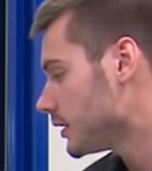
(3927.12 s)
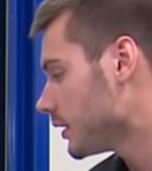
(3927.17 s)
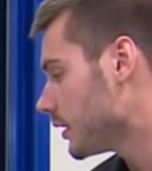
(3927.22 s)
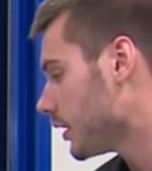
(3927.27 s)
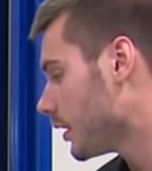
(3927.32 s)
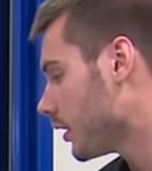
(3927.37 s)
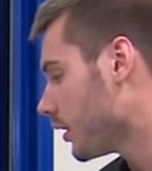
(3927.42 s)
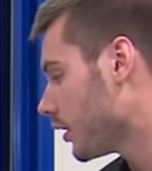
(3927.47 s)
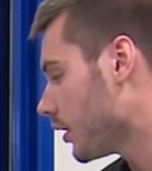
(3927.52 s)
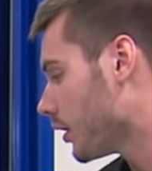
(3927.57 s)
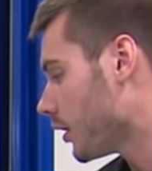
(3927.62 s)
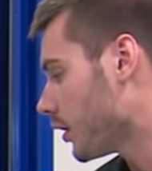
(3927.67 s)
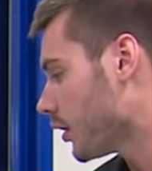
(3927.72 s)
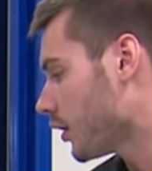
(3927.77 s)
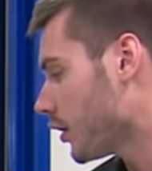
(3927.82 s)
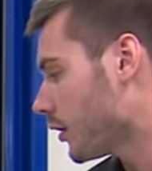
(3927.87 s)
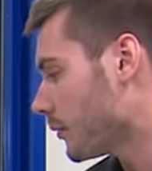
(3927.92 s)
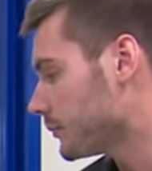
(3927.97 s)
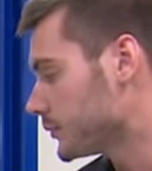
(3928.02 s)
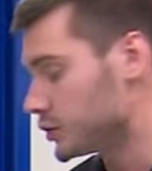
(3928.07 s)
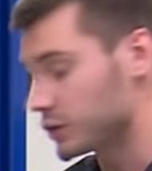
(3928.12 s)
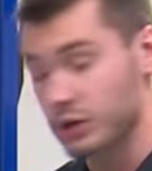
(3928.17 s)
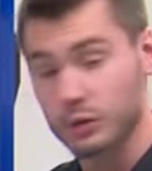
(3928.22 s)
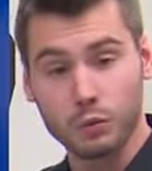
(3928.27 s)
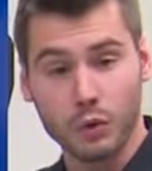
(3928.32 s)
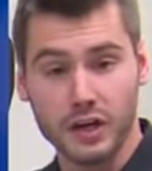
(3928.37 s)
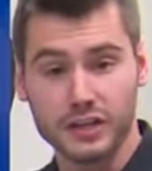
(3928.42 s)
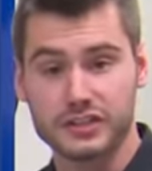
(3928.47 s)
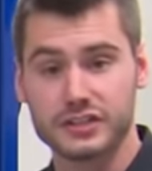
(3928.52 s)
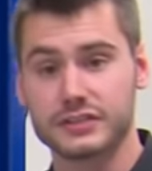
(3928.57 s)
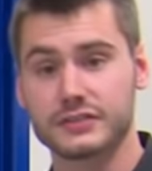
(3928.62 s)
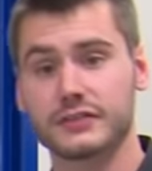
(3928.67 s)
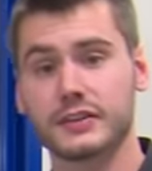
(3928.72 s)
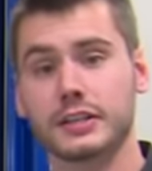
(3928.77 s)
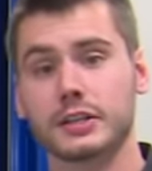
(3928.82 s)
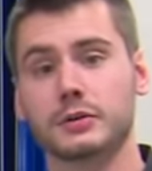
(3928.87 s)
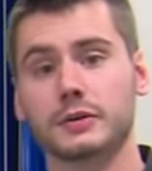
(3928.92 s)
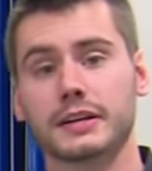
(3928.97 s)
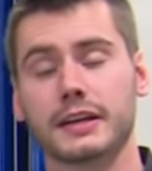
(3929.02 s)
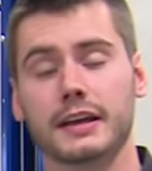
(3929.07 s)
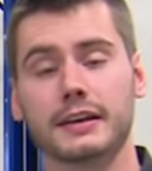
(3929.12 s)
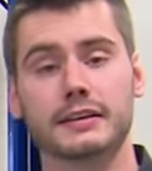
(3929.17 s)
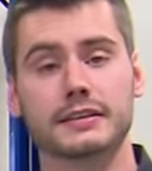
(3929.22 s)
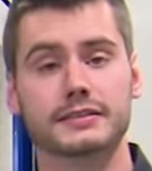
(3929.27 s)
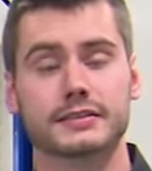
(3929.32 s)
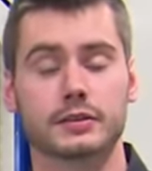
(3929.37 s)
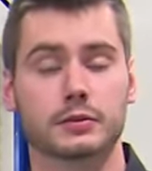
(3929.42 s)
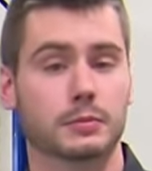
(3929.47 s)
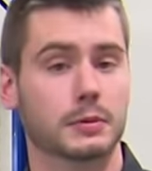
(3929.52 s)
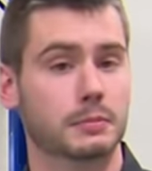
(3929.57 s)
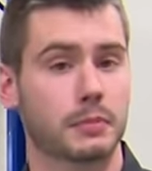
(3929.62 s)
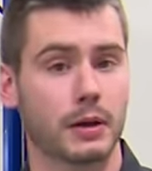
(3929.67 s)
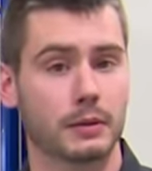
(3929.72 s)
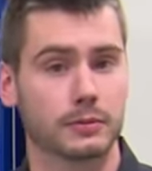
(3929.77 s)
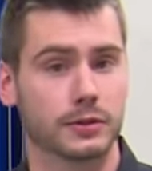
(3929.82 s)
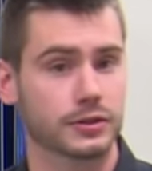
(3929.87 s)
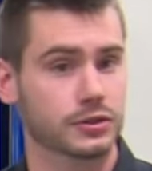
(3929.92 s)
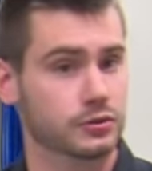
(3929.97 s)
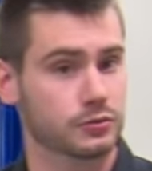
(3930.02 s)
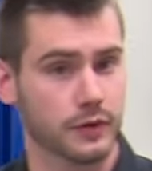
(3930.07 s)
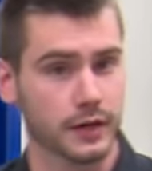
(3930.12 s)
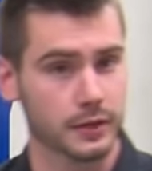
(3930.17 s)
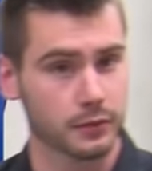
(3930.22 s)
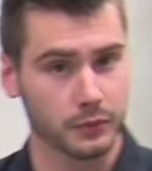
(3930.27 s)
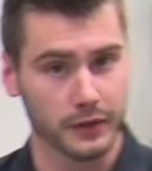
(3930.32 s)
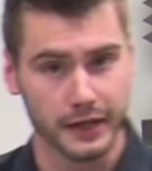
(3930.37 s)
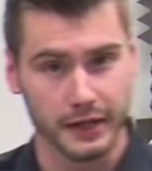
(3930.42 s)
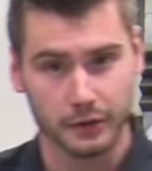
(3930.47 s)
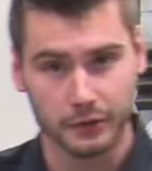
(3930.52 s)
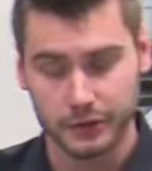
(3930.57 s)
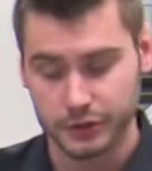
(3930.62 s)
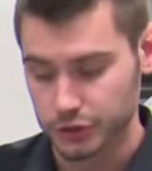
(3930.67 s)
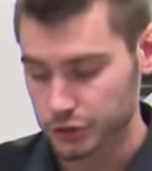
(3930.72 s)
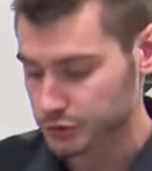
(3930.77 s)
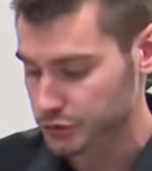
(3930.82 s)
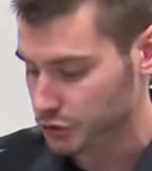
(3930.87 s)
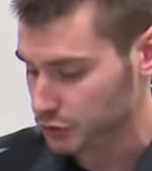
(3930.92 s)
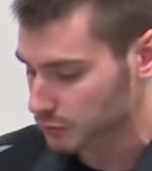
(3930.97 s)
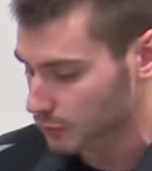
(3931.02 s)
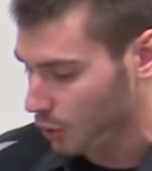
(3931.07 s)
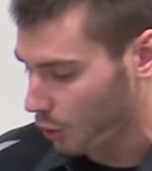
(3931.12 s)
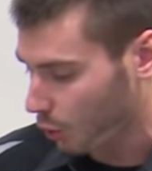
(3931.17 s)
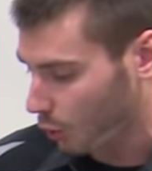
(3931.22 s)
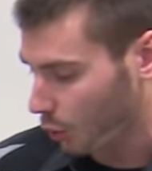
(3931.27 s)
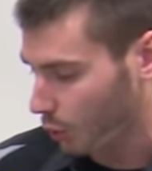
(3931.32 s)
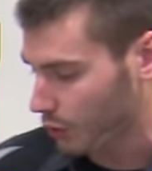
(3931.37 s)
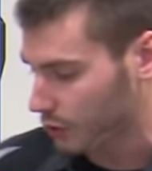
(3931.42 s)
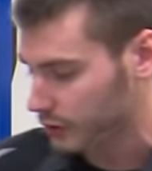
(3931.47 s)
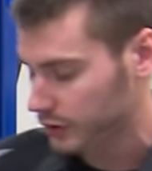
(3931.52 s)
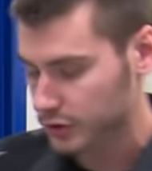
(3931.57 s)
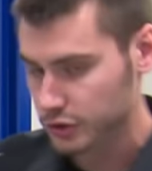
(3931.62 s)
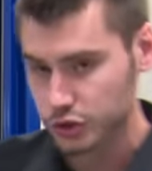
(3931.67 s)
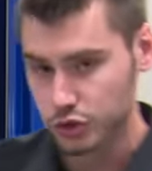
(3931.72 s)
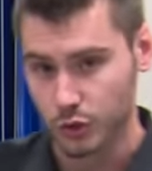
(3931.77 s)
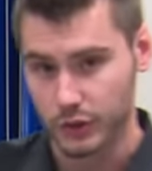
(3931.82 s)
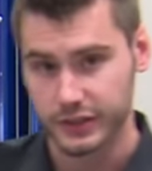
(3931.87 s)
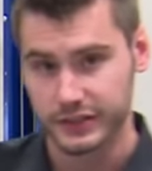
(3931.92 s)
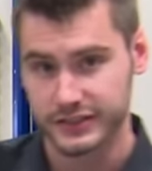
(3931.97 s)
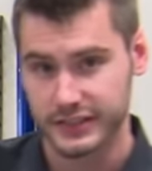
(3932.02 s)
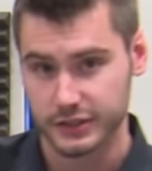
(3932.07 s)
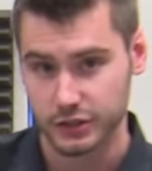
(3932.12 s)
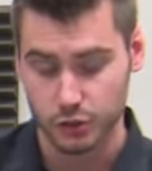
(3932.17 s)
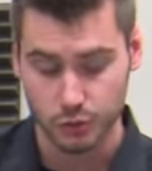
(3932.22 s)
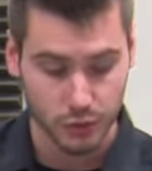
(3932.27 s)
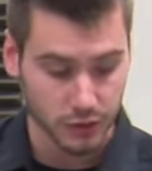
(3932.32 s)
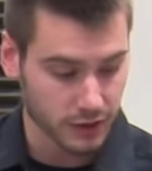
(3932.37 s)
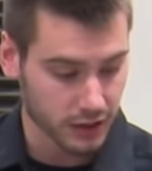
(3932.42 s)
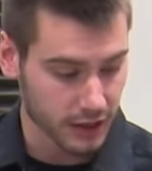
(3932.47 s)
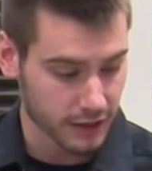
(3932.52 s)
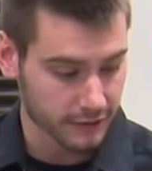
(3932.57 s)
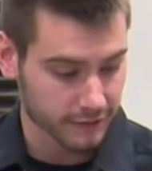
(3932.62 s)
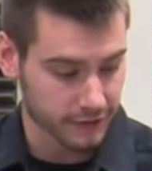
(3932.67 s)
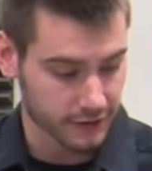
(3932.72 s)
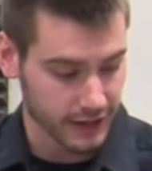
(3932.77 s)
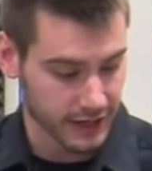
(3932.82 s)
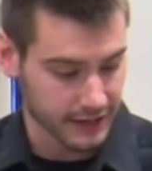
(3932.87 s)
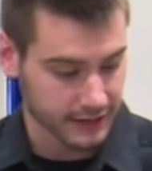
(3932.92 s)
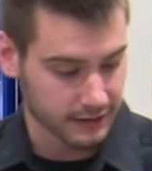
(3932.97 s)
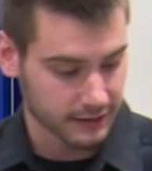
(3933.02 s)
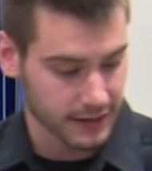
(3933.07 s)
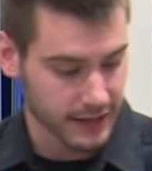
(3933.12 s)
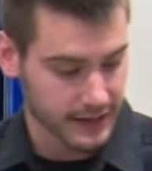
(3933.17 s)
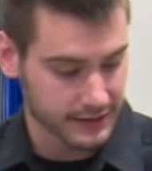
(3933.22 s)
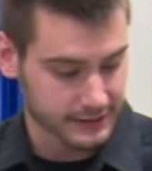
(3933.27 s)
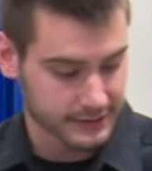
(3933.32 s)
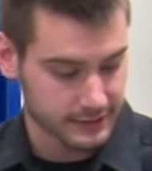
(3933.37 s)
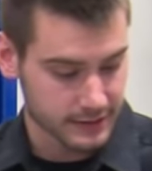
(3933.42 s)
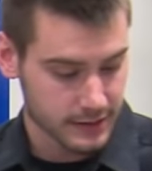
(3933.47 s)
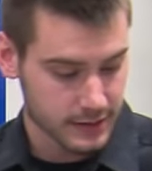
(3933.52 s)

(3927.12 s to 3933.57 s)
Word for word: um, you could watch this video again because it'll be published right away out on YouTube, or join us at two o'clock for that class.